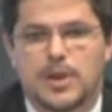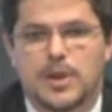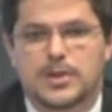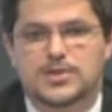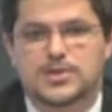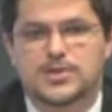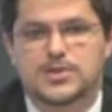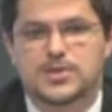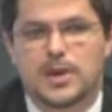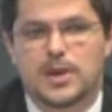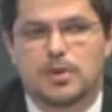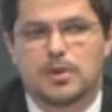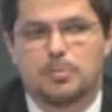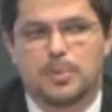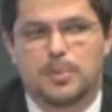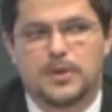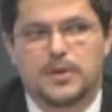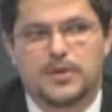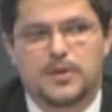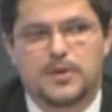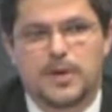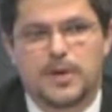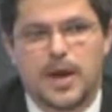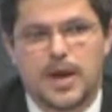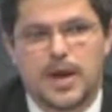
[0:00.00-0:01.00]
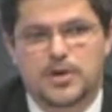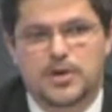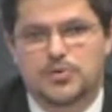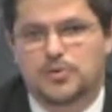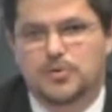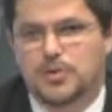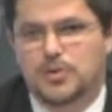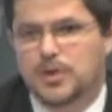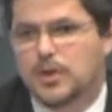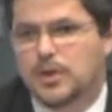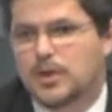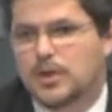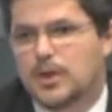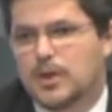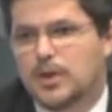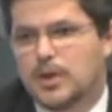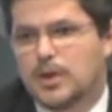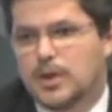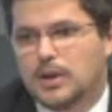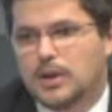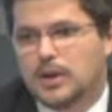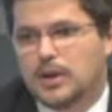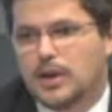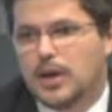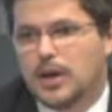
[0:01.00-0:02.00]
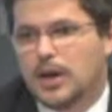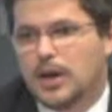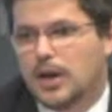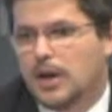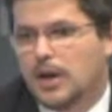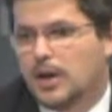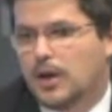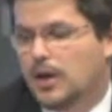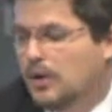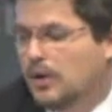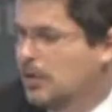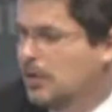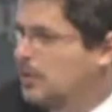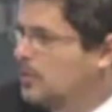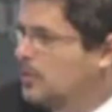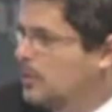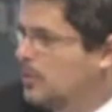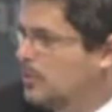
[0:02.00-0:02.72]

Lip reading: election cycle. PT actually had